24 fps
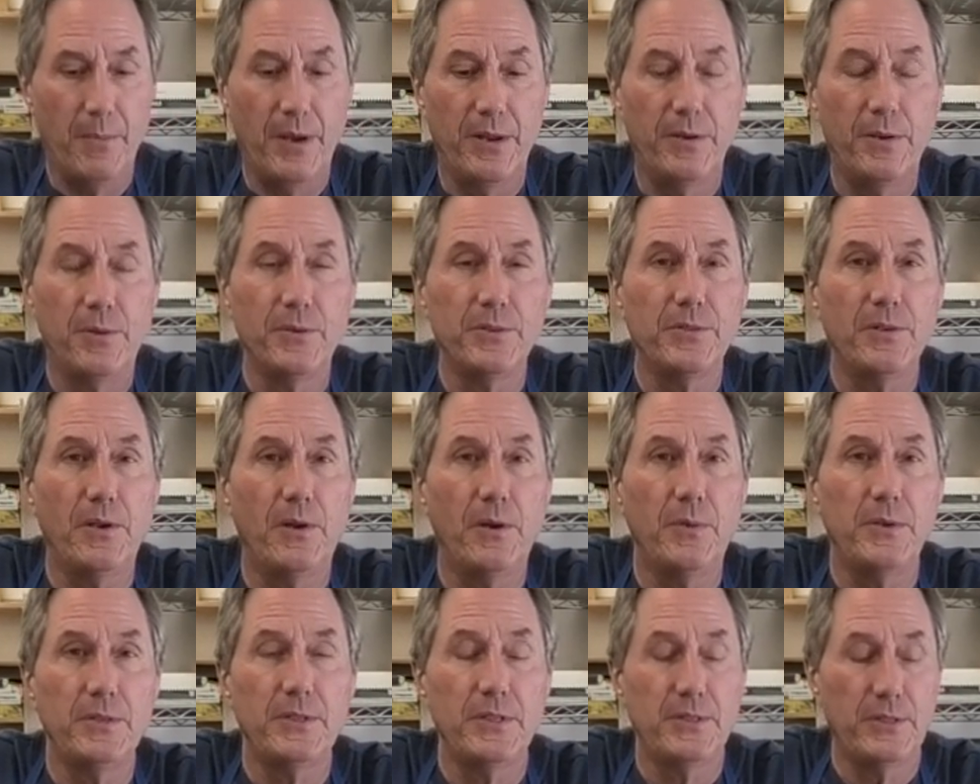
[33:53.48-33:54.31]
my nose
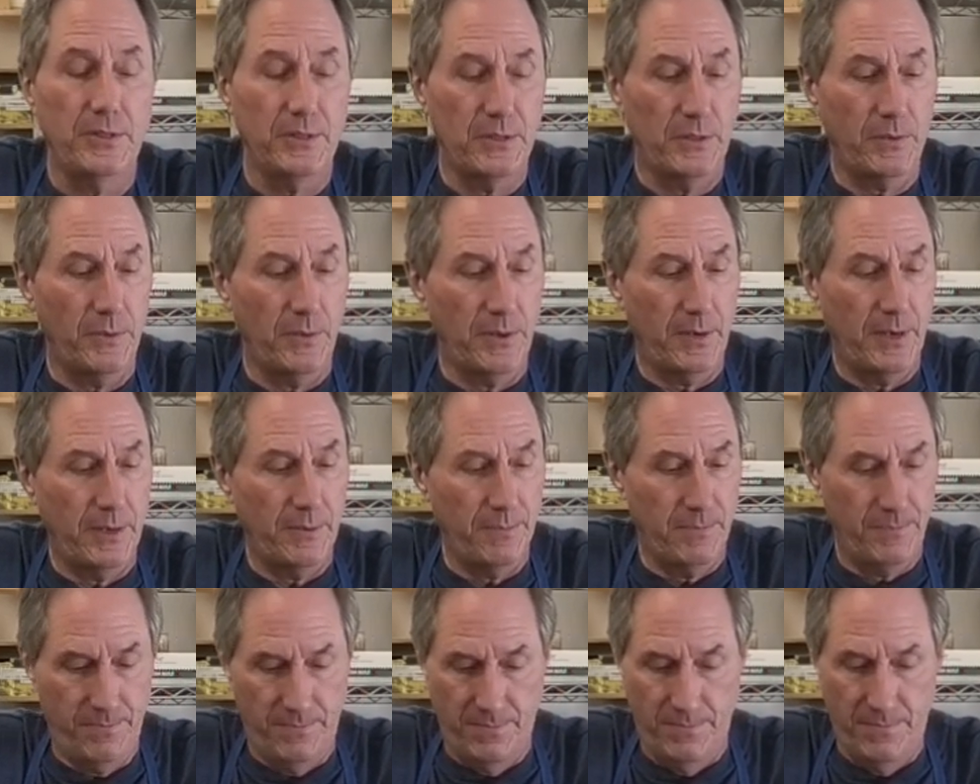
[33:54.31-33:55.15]
always itches when
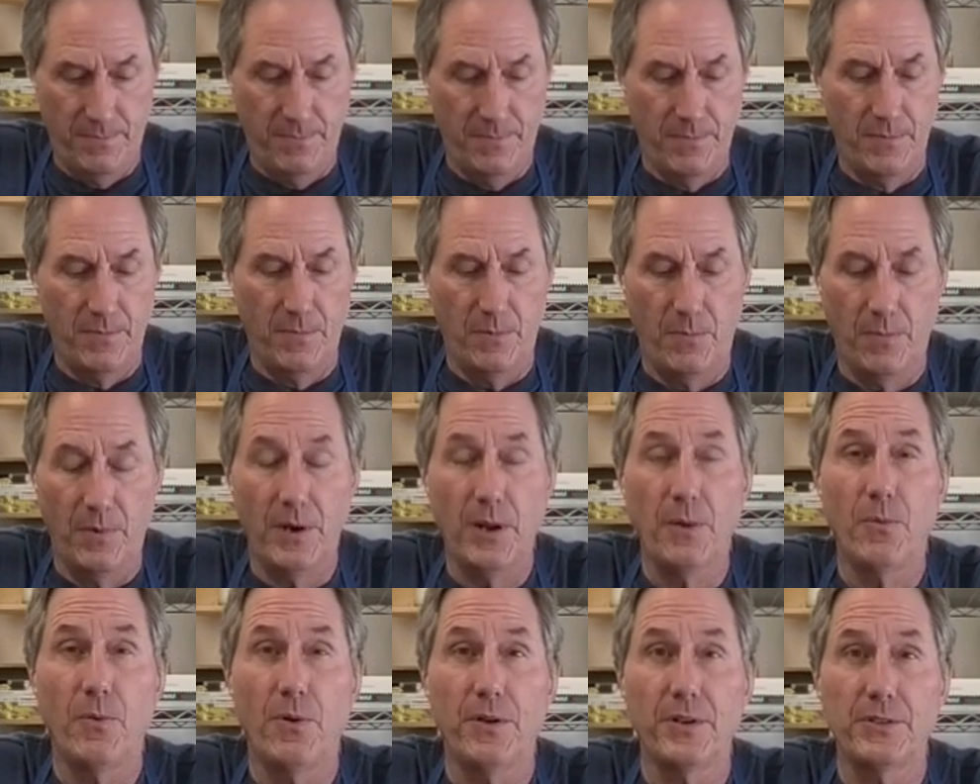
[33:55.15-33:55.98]
I'm when I
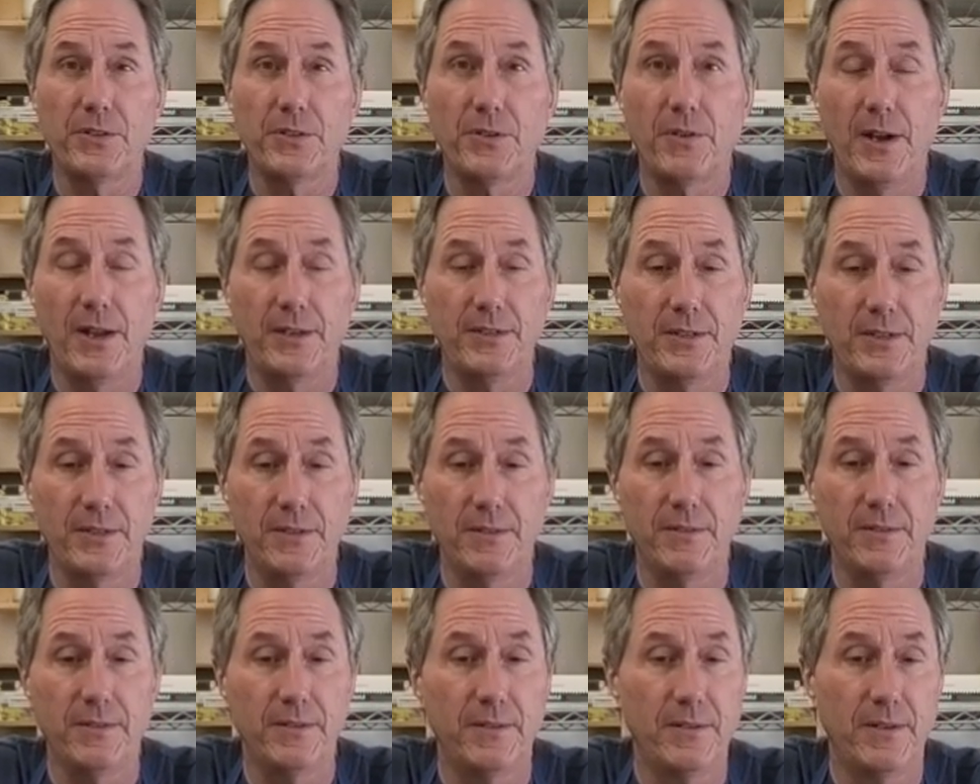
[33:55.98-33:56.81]
want to scratch it,
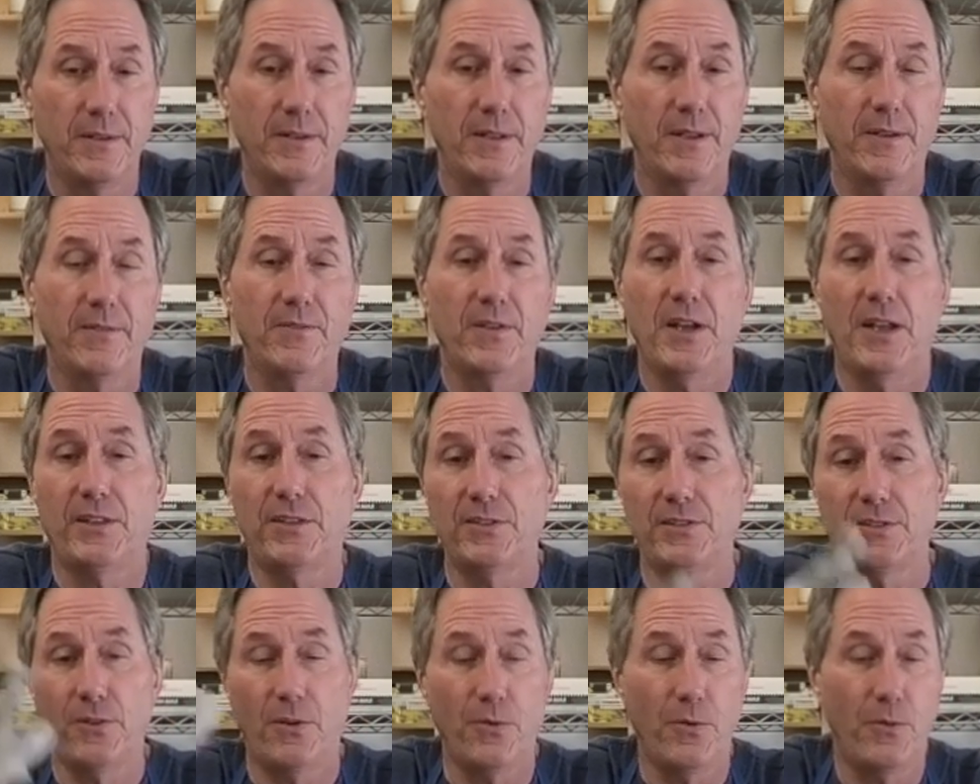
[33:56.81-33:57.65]
and I've got
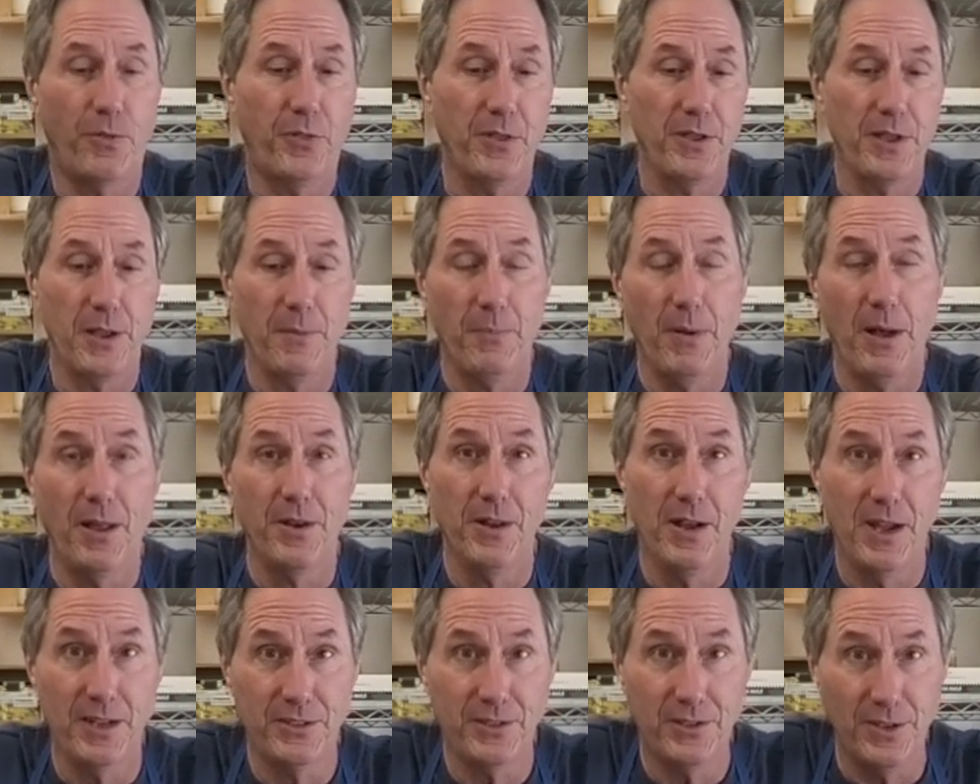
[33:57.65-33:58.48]
this whole thing about
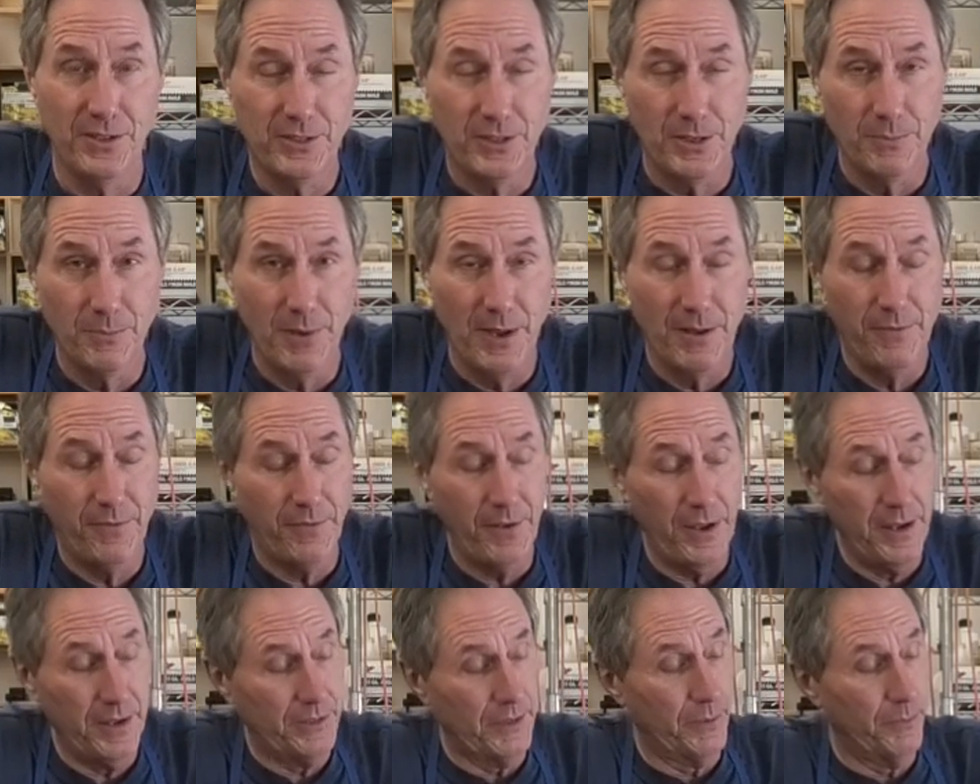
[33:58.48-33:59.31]
not touching my
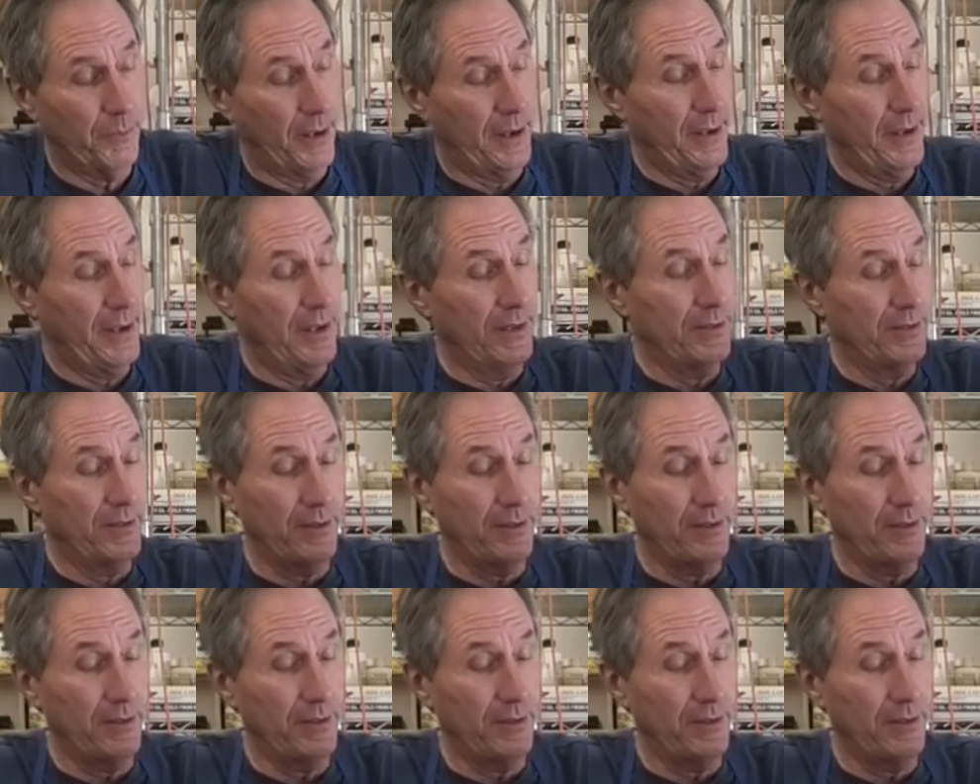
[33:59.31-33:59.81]
face in my head.